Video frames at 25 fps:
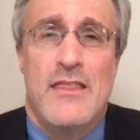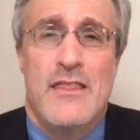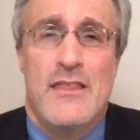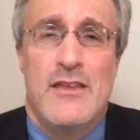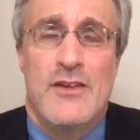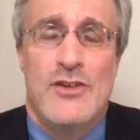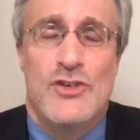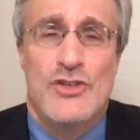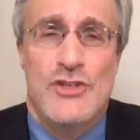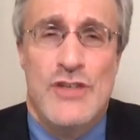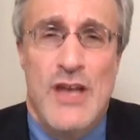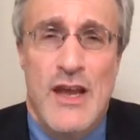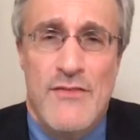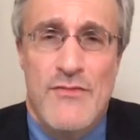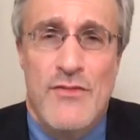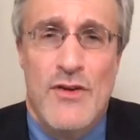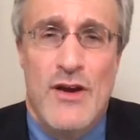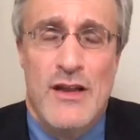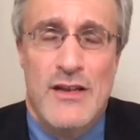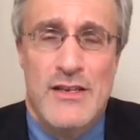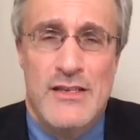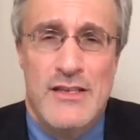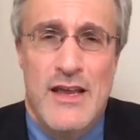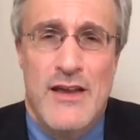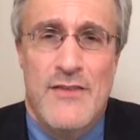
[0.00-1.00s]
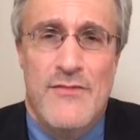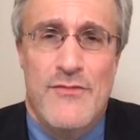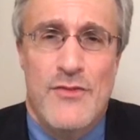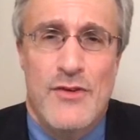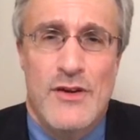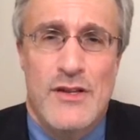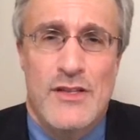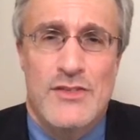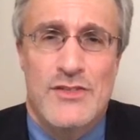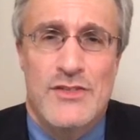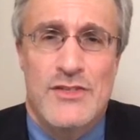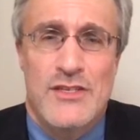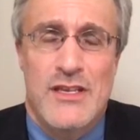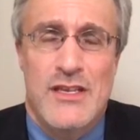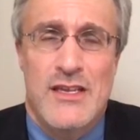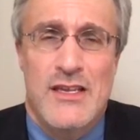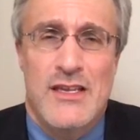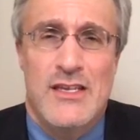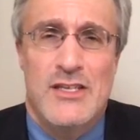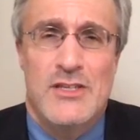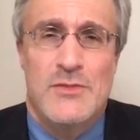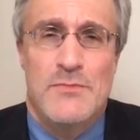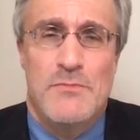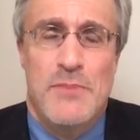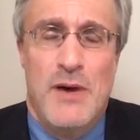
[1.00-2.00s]
Chevron deference
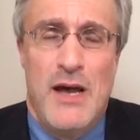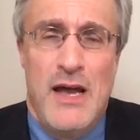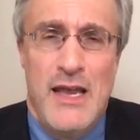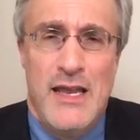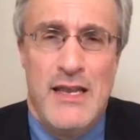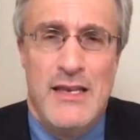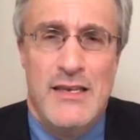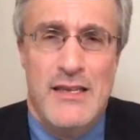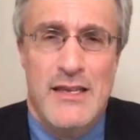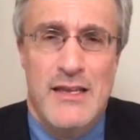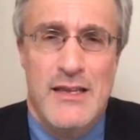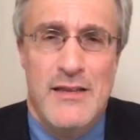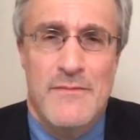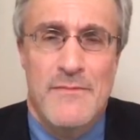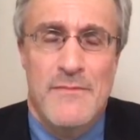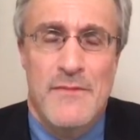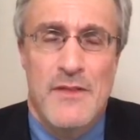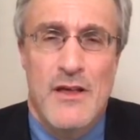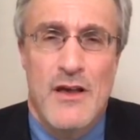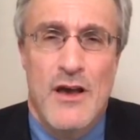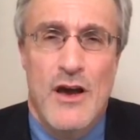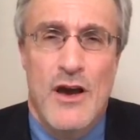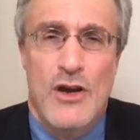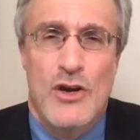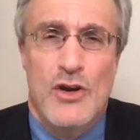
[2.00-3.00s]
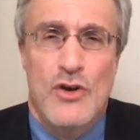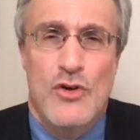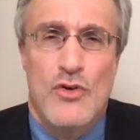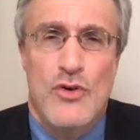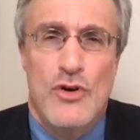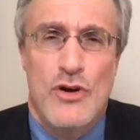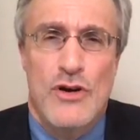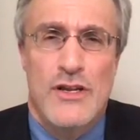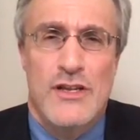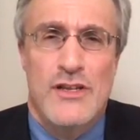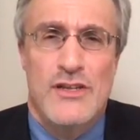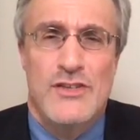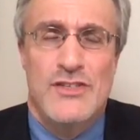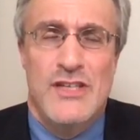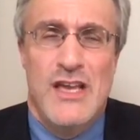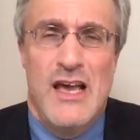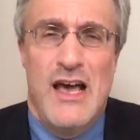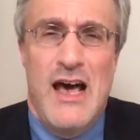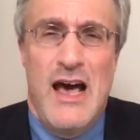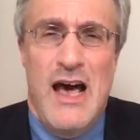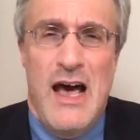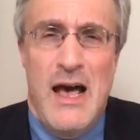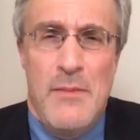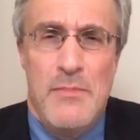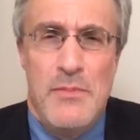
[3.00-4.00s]
is binding. A court is
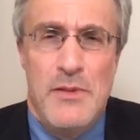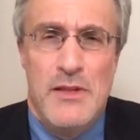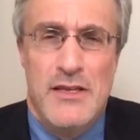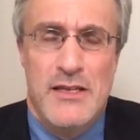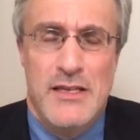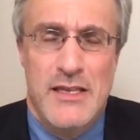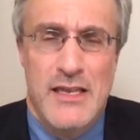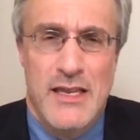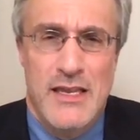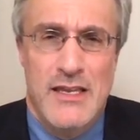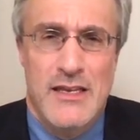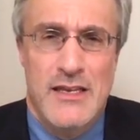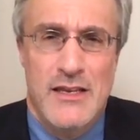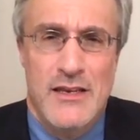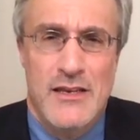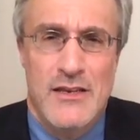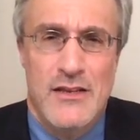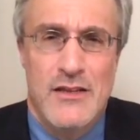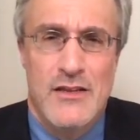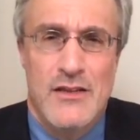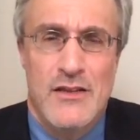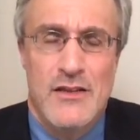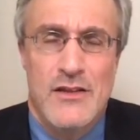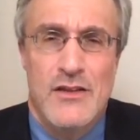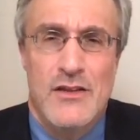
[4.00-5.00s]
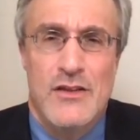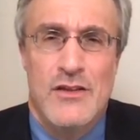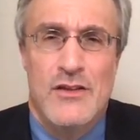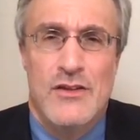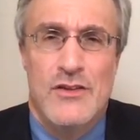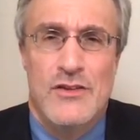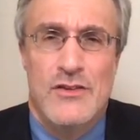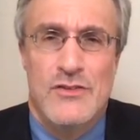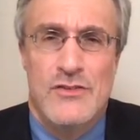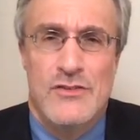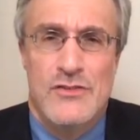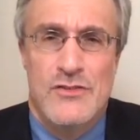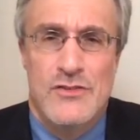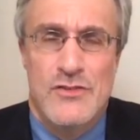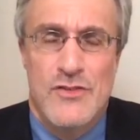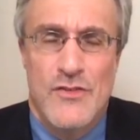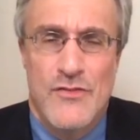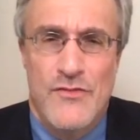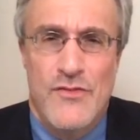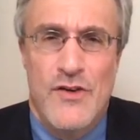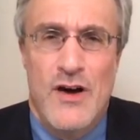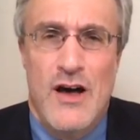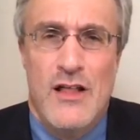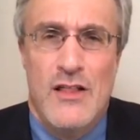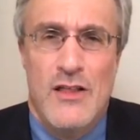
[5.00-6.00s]
obligated to
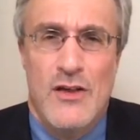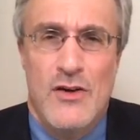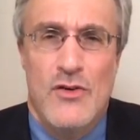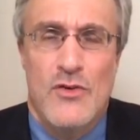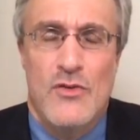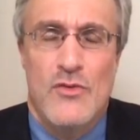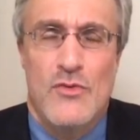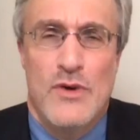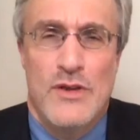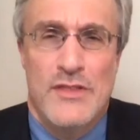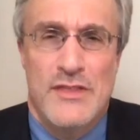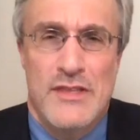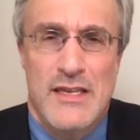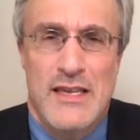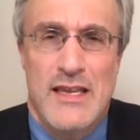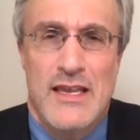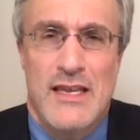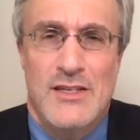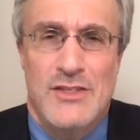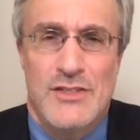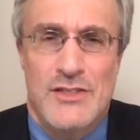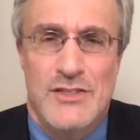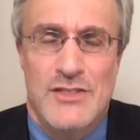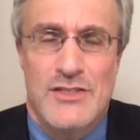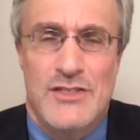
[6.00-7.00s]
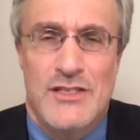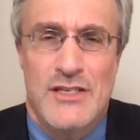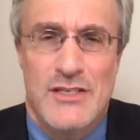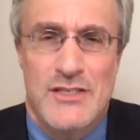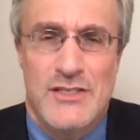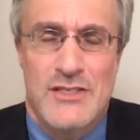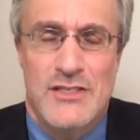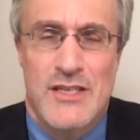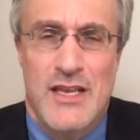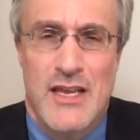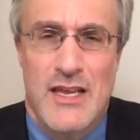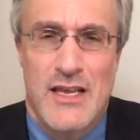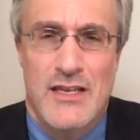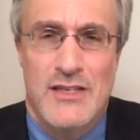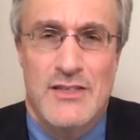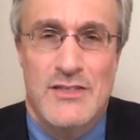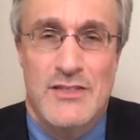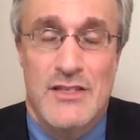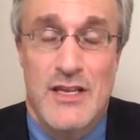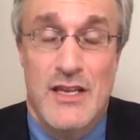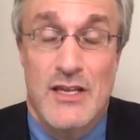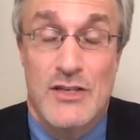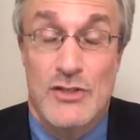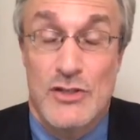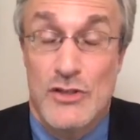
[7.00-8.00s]
follow what the agency
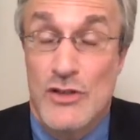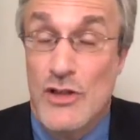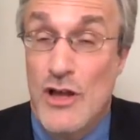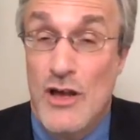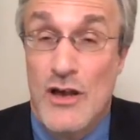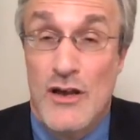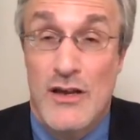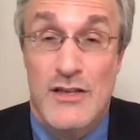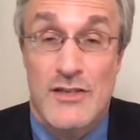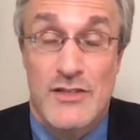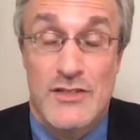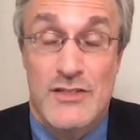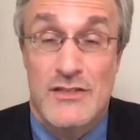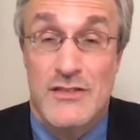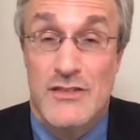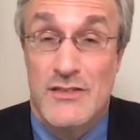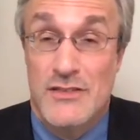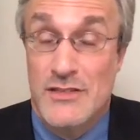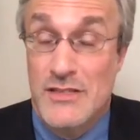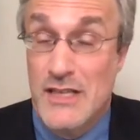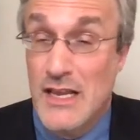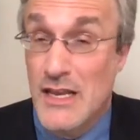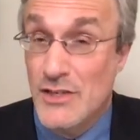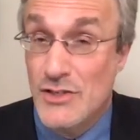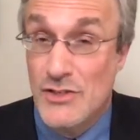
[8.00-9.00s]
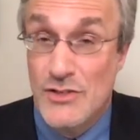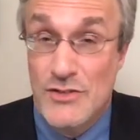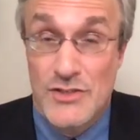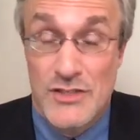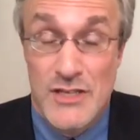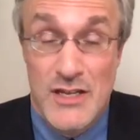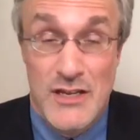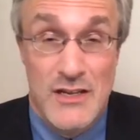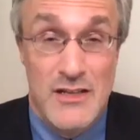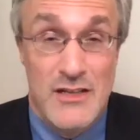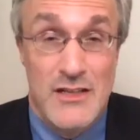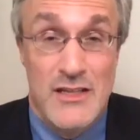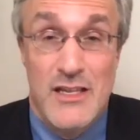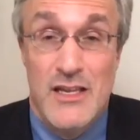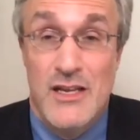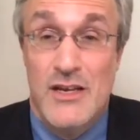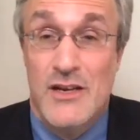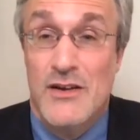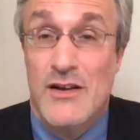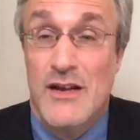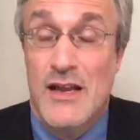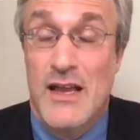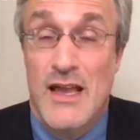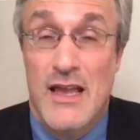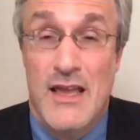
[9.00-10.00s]
says, as long as the statute's
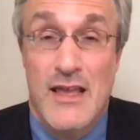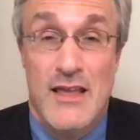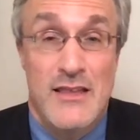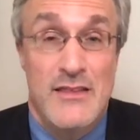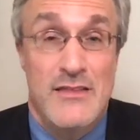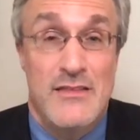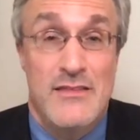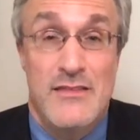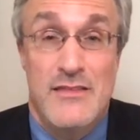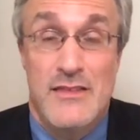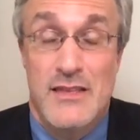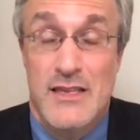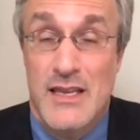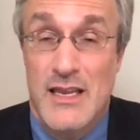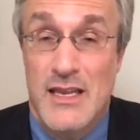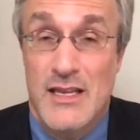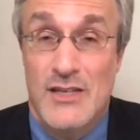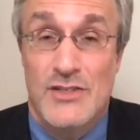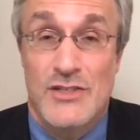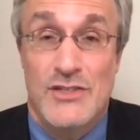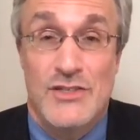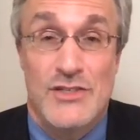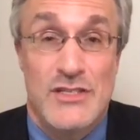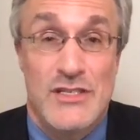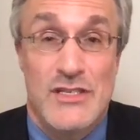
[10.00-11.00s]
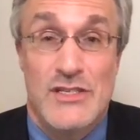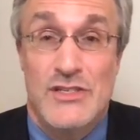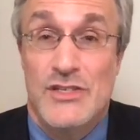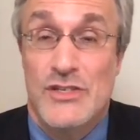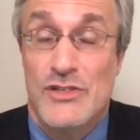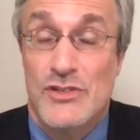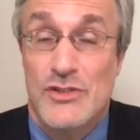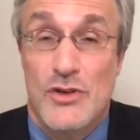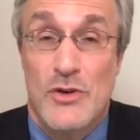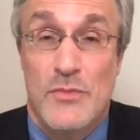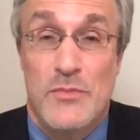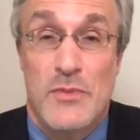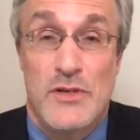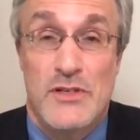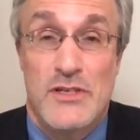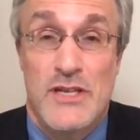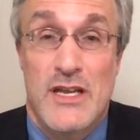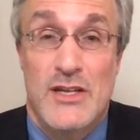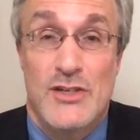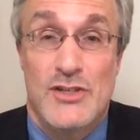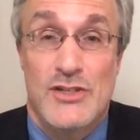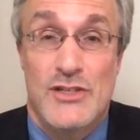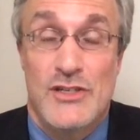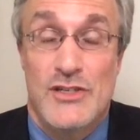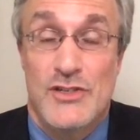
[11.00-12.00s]
unclear and the agency's
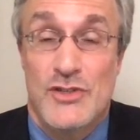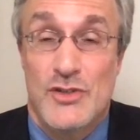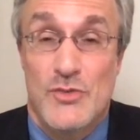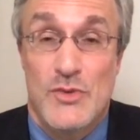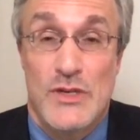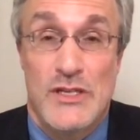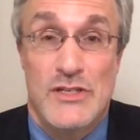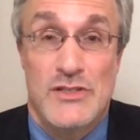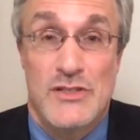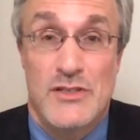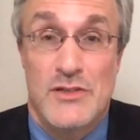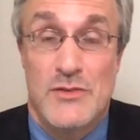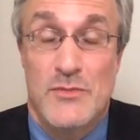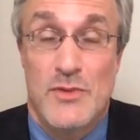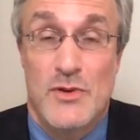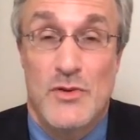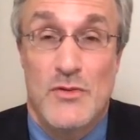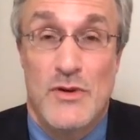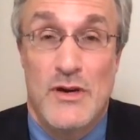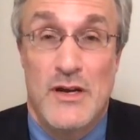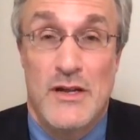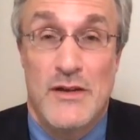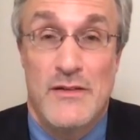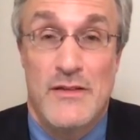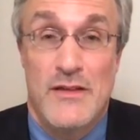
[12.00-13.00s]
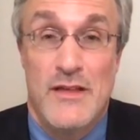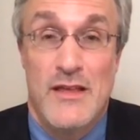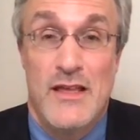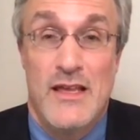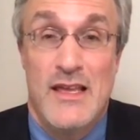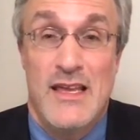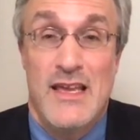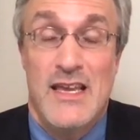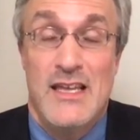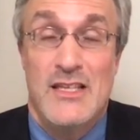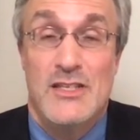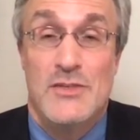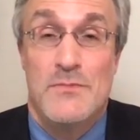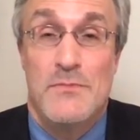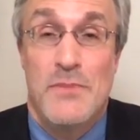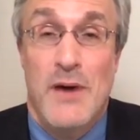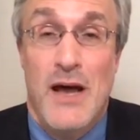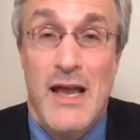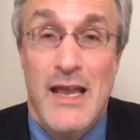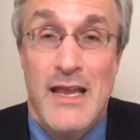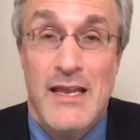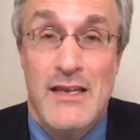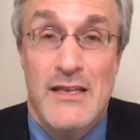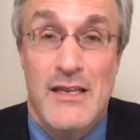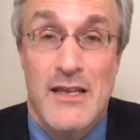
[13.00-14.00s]
interpretation is a reasonable one. It's
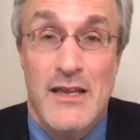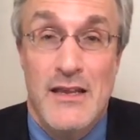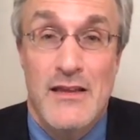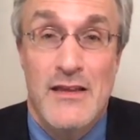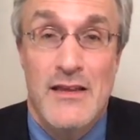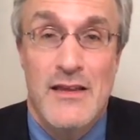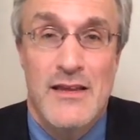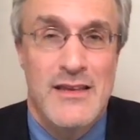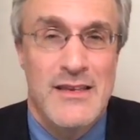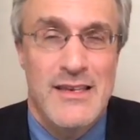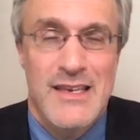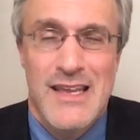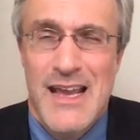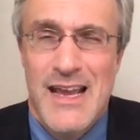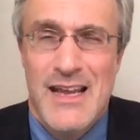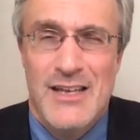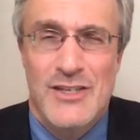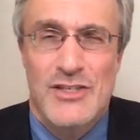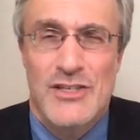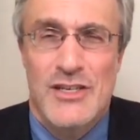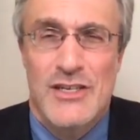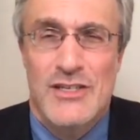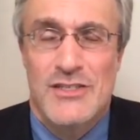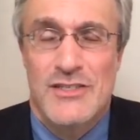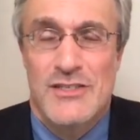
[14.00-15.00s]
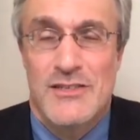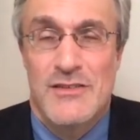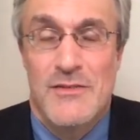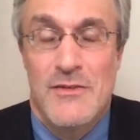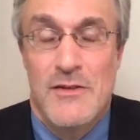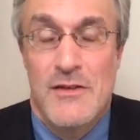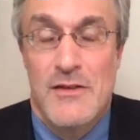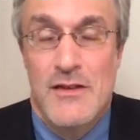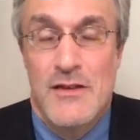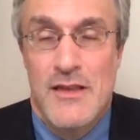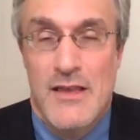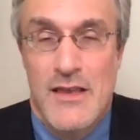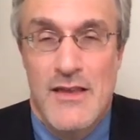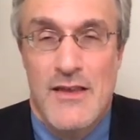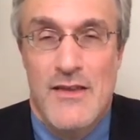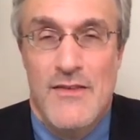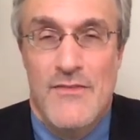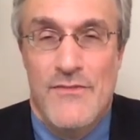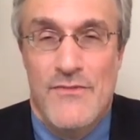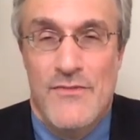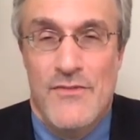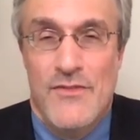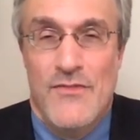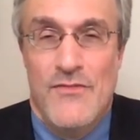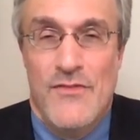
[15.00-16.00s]
binding. Not just
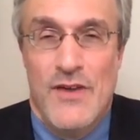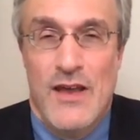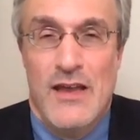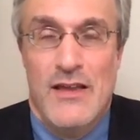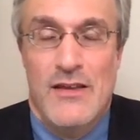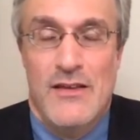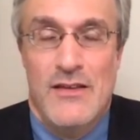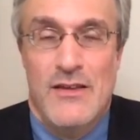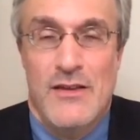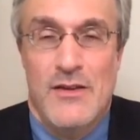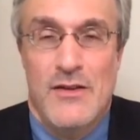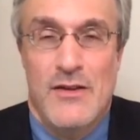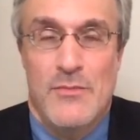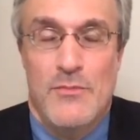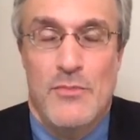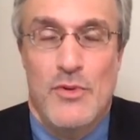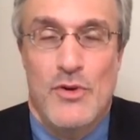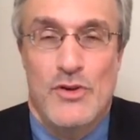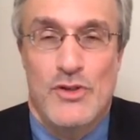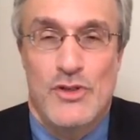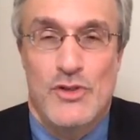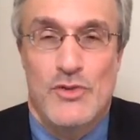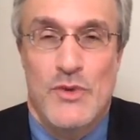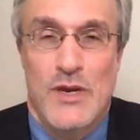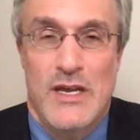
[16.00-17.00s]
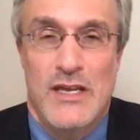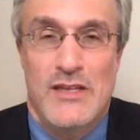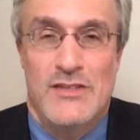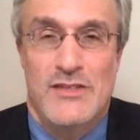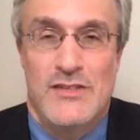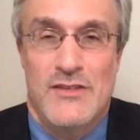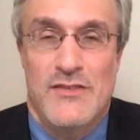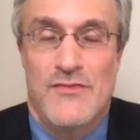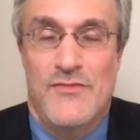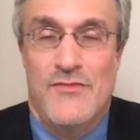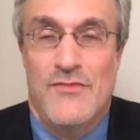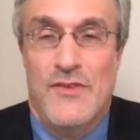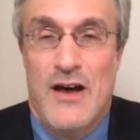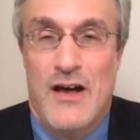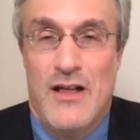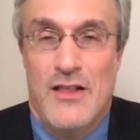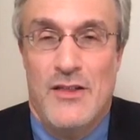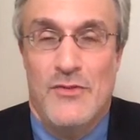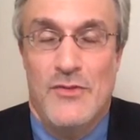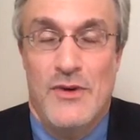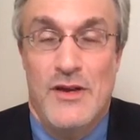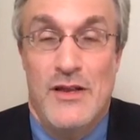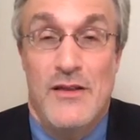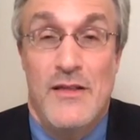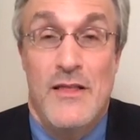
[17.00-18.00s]
if you find it persuasive,
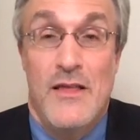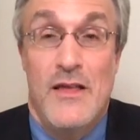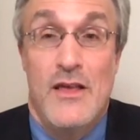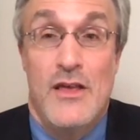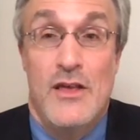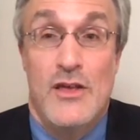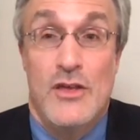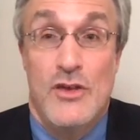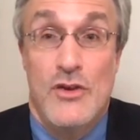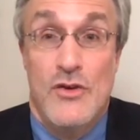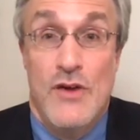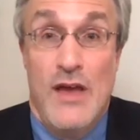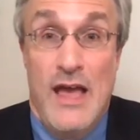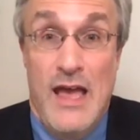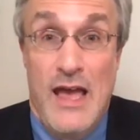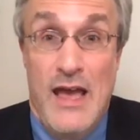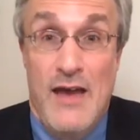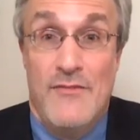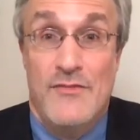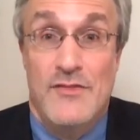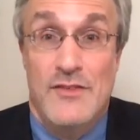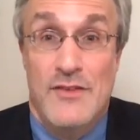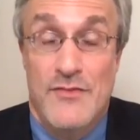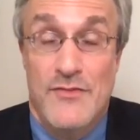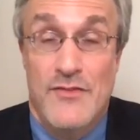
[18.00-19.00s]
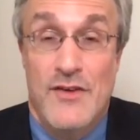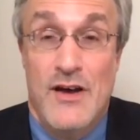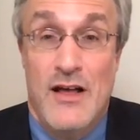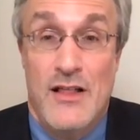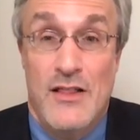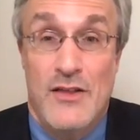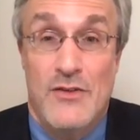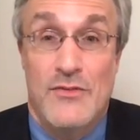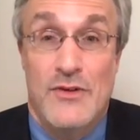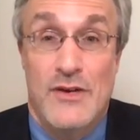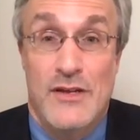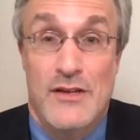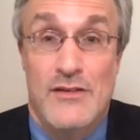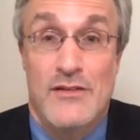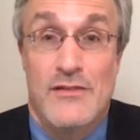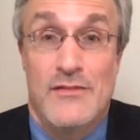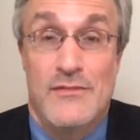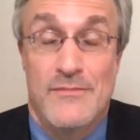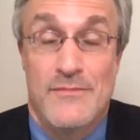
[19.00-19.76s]
follow it. You have to follow it.